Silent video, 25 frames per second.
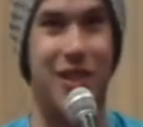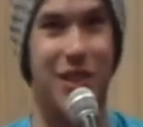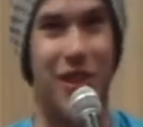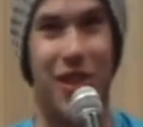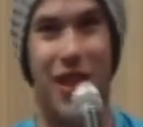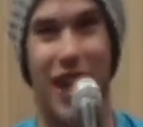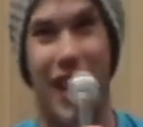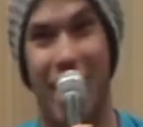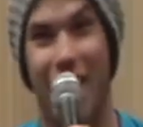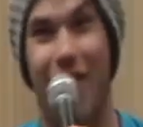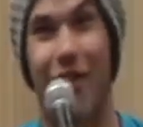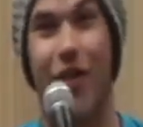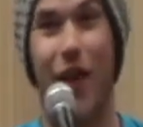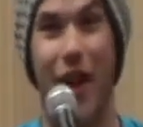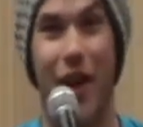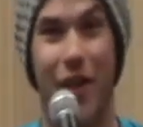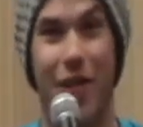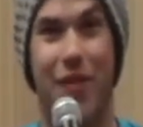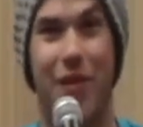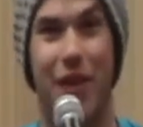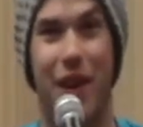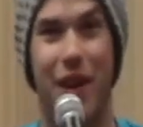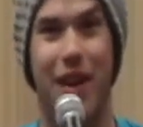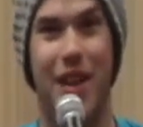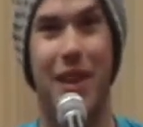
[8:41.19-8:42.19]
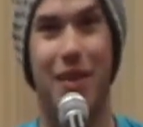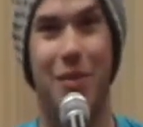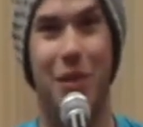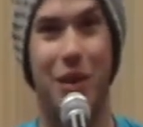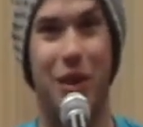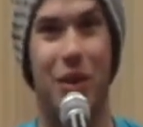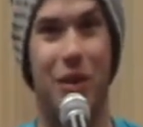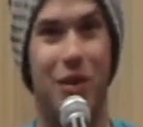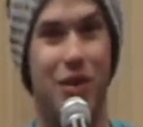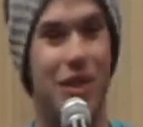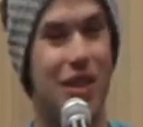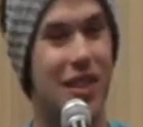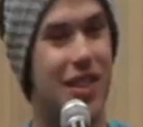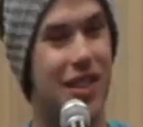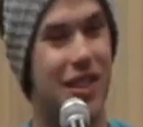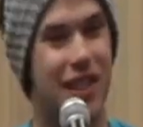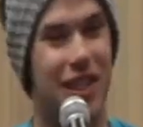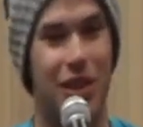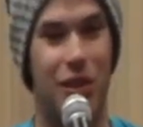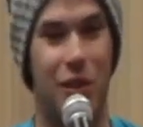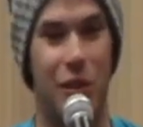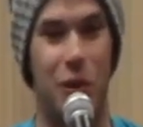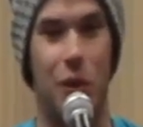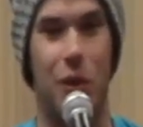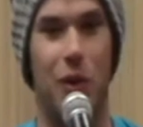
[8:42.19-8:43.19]
So they never have fun, but they'll just
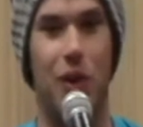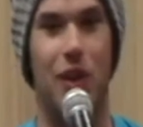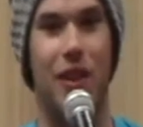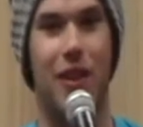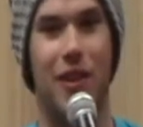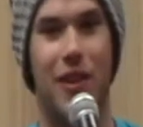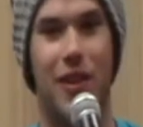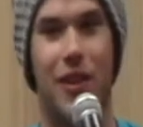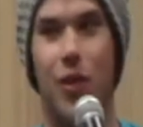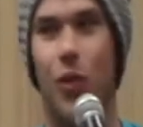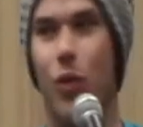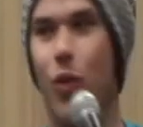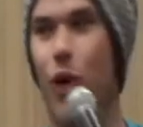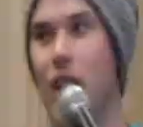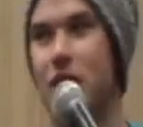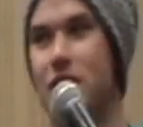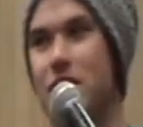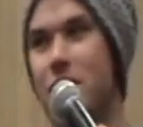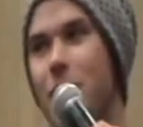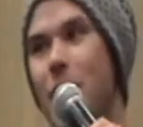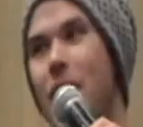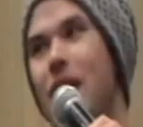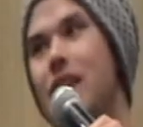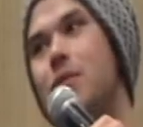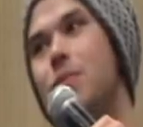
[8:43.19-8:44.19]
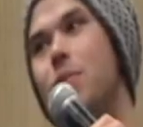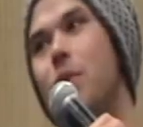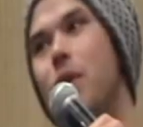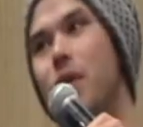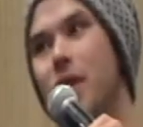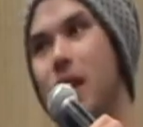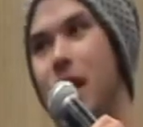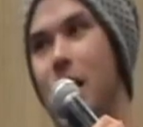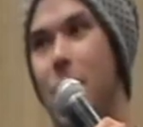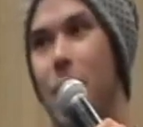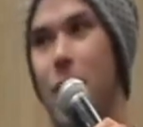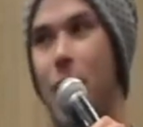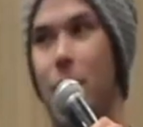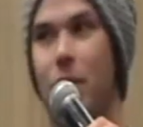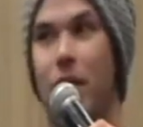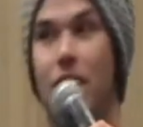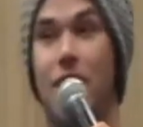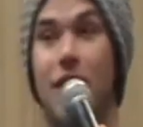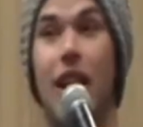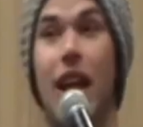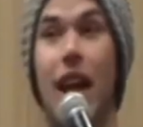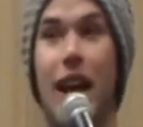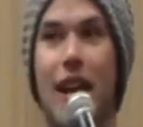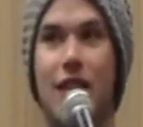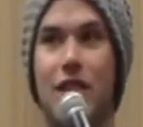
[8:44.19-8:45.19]
sit through it. They'll watch the basketball game. I'm
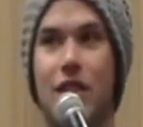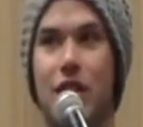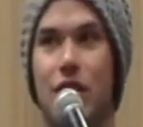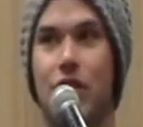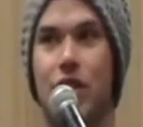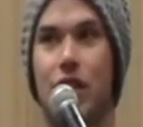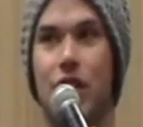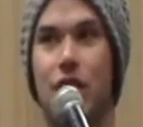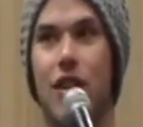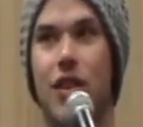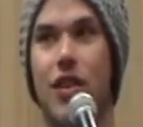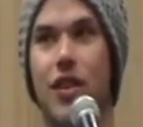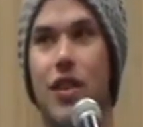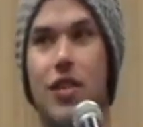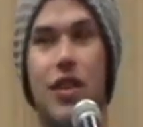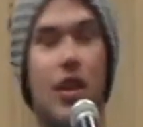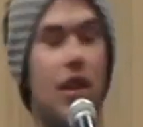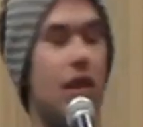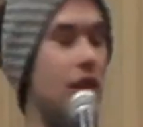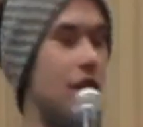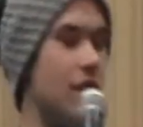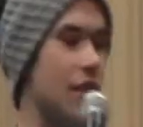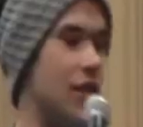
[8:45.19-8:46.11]
like, Lance, your turn. He's like,